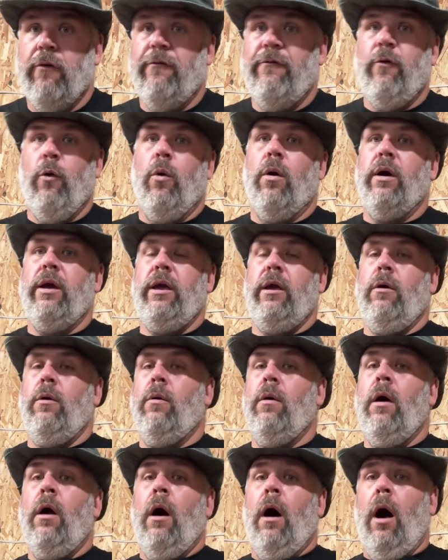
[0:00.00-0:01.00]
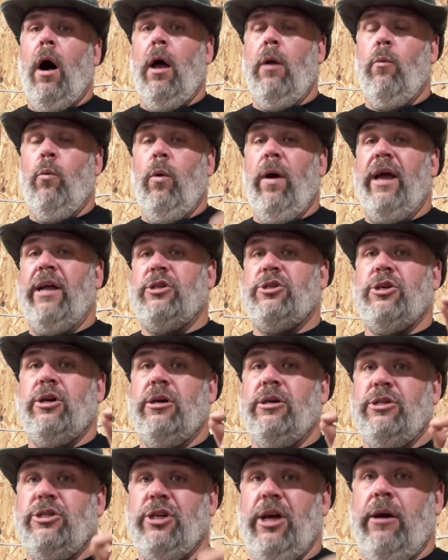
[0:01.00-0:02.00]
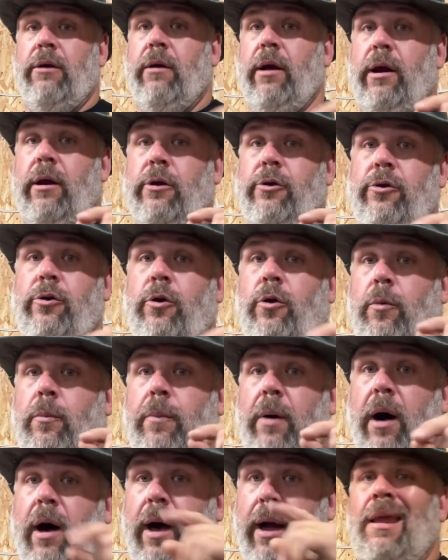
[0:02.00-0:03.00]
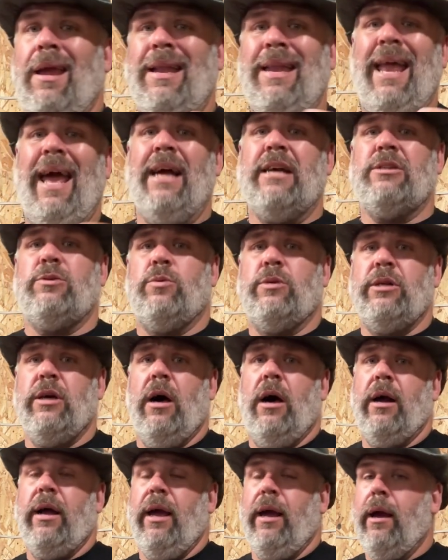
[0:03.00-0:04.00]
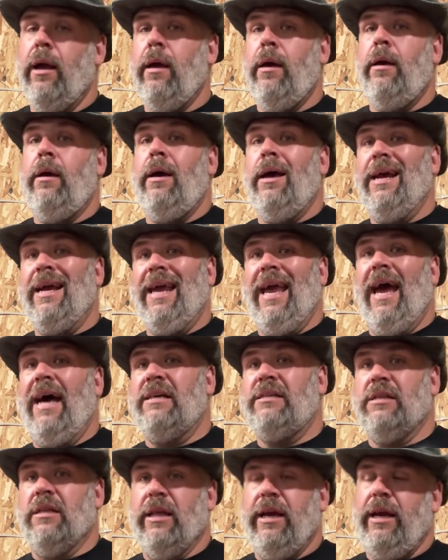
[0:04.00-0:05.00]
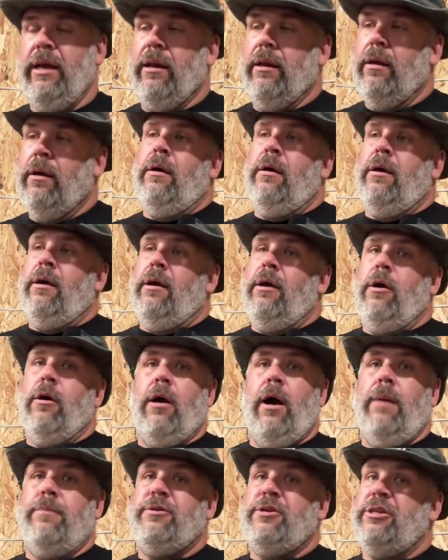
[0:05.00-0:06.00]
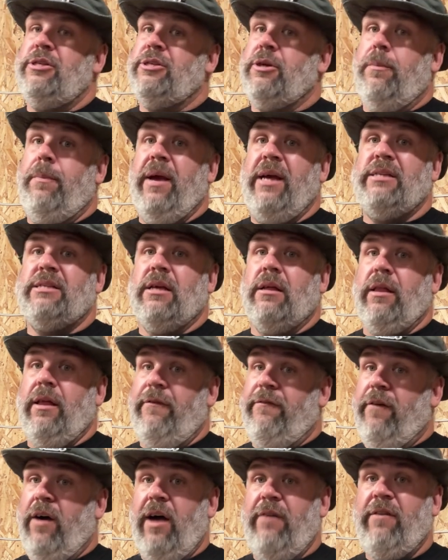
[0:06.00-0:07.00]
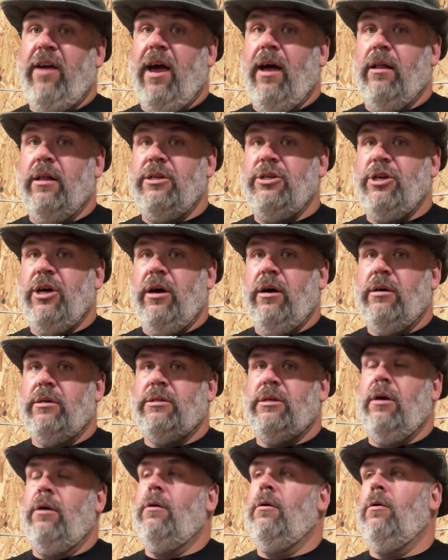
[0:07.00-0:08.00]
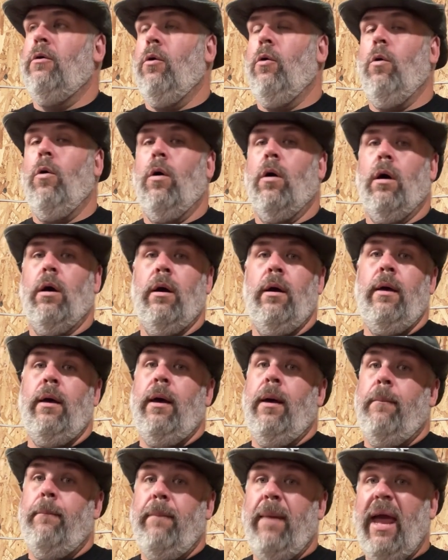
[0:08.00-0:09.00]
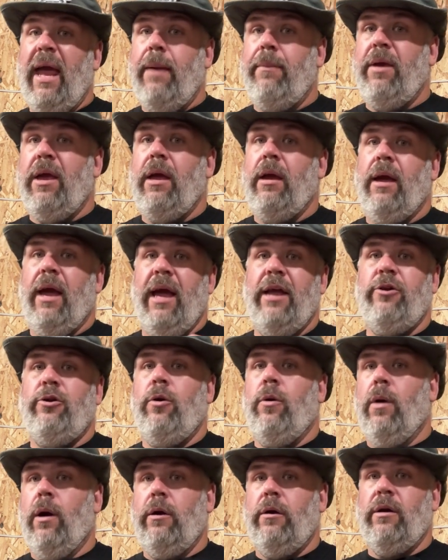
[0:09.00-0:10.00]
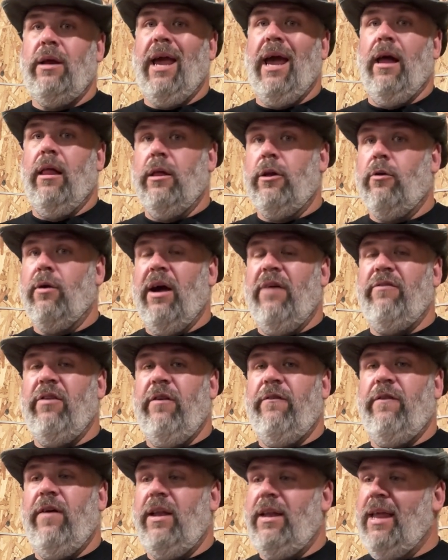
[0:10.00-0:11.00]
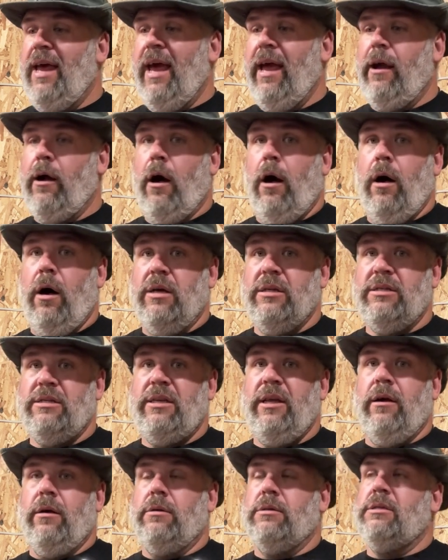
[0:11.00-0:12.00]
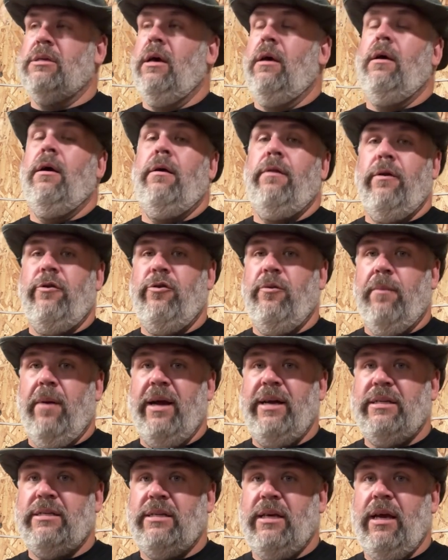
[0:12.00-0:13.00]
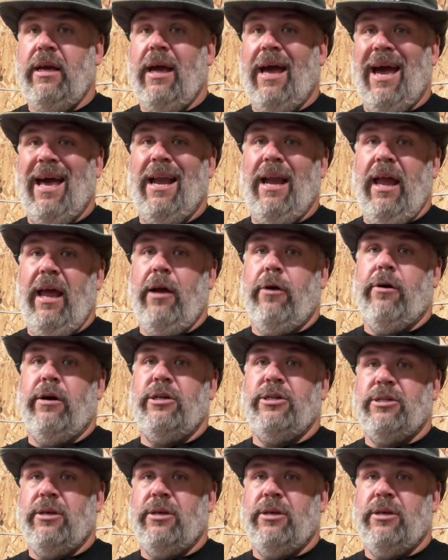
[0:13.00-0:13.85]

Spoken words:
for you on which generator to buy. Next, we're talking gasoline. Your options are basically 5 gallon jugs or maybe a 200 gallon gravity fed tank on stilts that you might see at an acreage